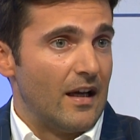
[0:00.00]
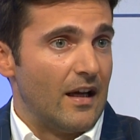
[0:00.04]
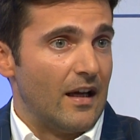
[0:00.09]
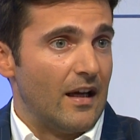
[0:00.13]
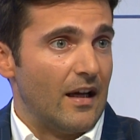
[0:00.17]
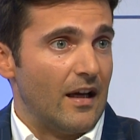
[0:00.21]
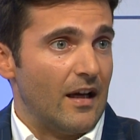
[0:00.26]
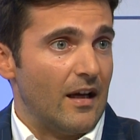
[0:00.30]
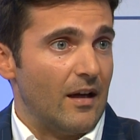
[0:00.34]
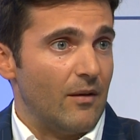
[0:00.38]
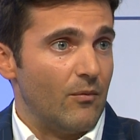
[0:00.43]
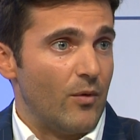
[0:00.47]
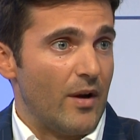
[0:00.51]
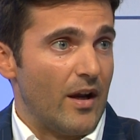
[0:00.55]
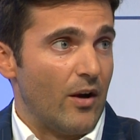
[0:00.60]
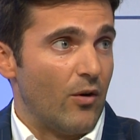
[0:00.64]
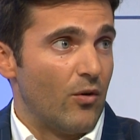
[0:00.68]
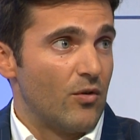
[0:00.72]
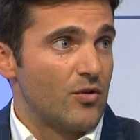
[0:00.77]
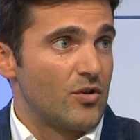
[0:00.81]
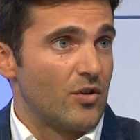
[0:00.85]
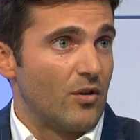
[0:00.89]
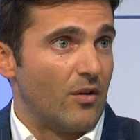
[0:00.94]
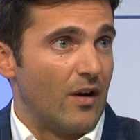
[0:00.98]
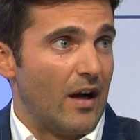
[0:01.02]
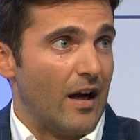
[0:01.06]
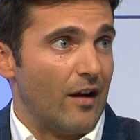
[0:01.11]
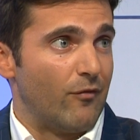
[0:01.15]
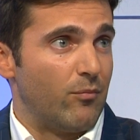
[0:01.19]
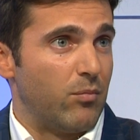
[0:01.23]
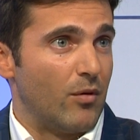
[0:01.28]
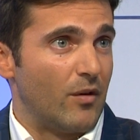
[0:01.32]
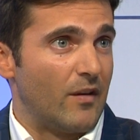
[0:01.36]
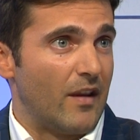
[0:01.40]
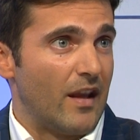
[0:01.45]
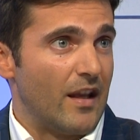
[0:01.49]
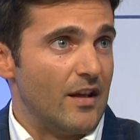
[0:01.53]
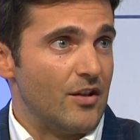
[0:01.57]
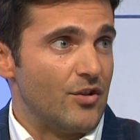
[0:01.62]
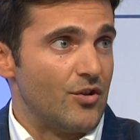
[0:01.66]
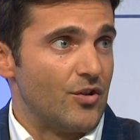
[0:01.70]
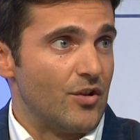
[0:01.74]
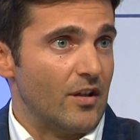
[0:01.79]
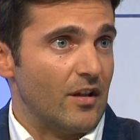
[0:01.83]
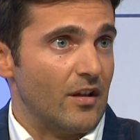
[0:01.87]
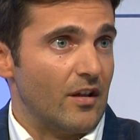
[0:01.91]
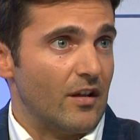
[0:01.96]
We also have
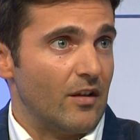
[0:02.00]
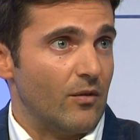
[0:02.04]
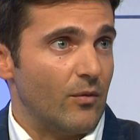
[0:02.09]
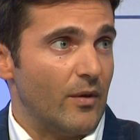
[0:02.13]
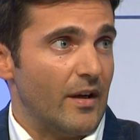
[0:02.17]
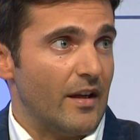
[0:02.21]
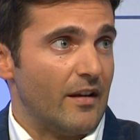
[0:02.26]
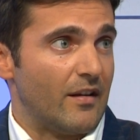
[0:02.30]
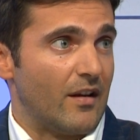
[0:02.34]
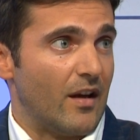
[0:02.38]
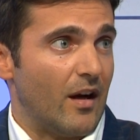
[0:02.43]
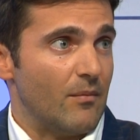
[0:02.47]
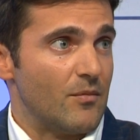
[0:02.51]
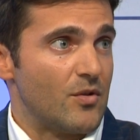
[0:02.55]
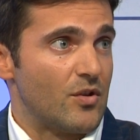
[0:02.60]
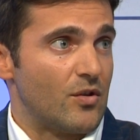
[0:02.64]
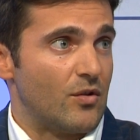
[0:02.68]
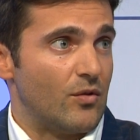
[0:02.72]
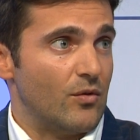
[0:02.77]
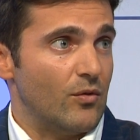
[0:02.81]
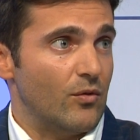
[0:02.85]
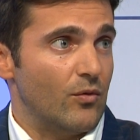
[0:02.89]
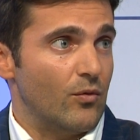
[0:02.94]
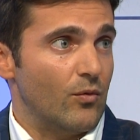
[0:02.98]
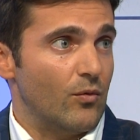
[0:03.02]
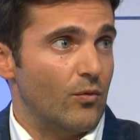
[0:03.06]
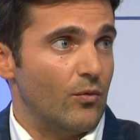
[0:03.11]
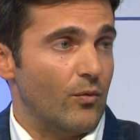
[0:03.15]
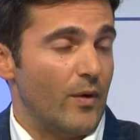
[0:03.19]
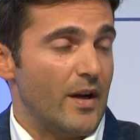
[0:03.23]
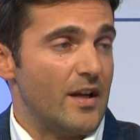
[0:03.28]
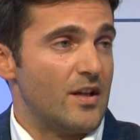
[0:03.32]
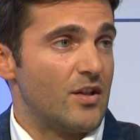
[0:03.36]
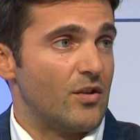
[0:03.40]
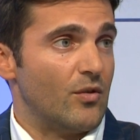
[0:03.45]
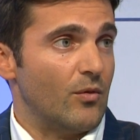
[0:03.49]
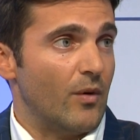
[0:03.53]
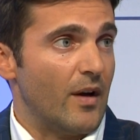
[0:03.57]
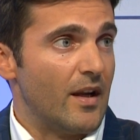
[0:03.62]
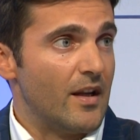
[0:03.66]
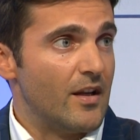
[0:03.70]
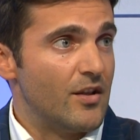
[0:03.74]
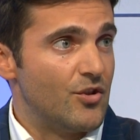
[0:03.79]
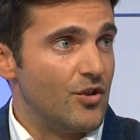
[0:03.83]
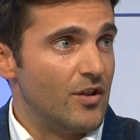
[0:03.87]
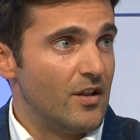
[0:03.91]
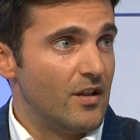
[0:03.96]
potential when it comes to waste to
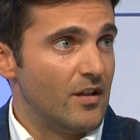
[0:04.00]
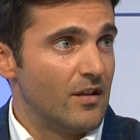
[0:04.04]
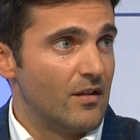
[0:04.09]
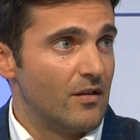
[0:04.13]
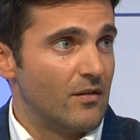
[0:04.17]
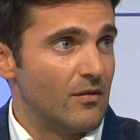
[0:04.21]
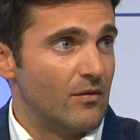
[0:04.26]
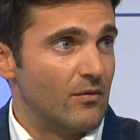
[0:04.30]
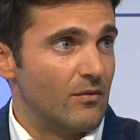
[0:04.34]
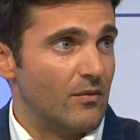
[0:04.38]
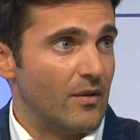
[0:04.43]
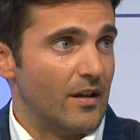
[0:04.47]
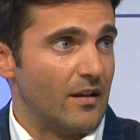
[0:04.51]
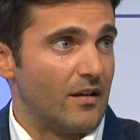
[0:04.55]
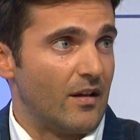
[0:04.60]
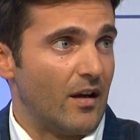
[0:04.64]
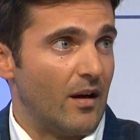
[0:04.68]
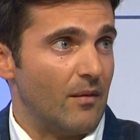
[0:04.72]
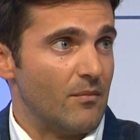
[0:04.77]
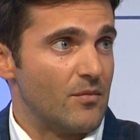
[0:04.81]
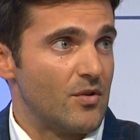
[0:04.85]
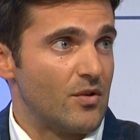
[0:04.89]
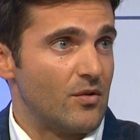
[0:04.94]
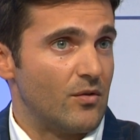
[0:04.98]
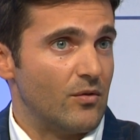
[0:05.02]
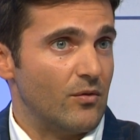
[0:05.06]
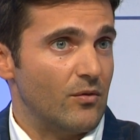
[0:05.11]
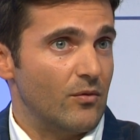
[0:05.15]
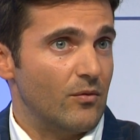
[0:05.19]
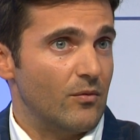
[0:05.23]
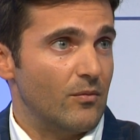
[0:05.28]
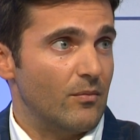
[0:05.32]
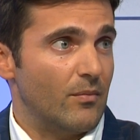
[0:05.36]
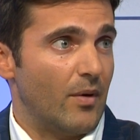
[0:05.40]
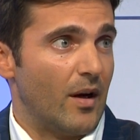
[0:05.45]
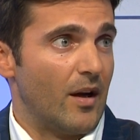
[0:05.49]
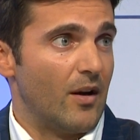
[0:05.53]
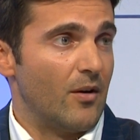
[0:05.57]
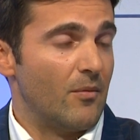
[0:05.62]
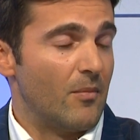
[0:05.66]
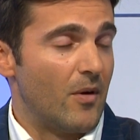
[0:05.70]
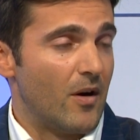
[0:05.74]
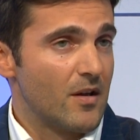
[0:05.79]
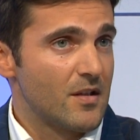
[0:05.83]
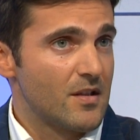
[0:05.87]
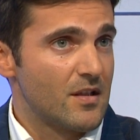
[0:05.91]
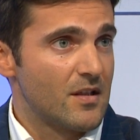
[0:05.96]
energy, when it comes to
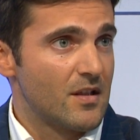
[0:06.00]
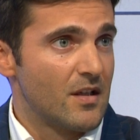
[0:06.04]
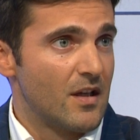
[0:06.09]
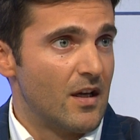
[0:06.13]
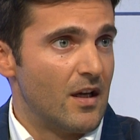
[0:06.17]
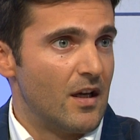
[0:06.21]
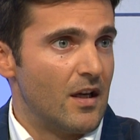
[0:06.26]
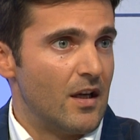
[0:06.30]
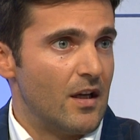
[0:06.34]
biomass.